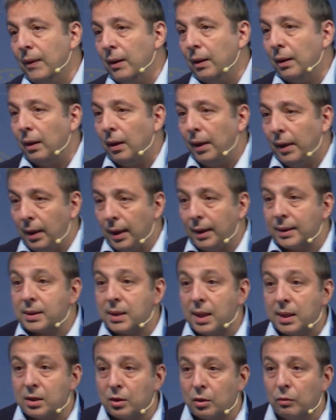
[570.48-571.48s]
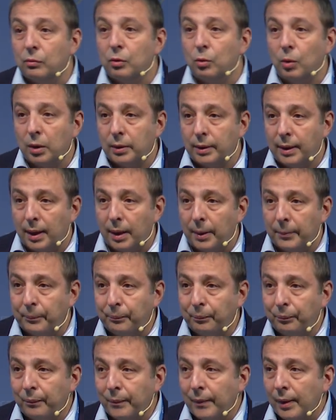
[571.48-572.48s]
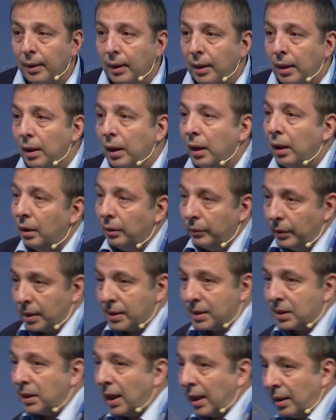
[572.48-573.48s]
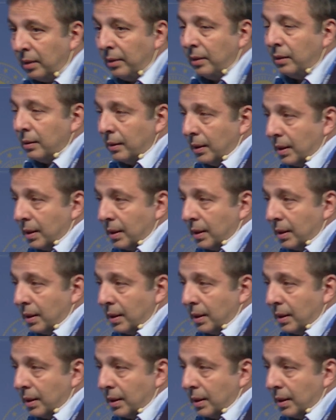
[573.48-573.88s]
in excess of quota. The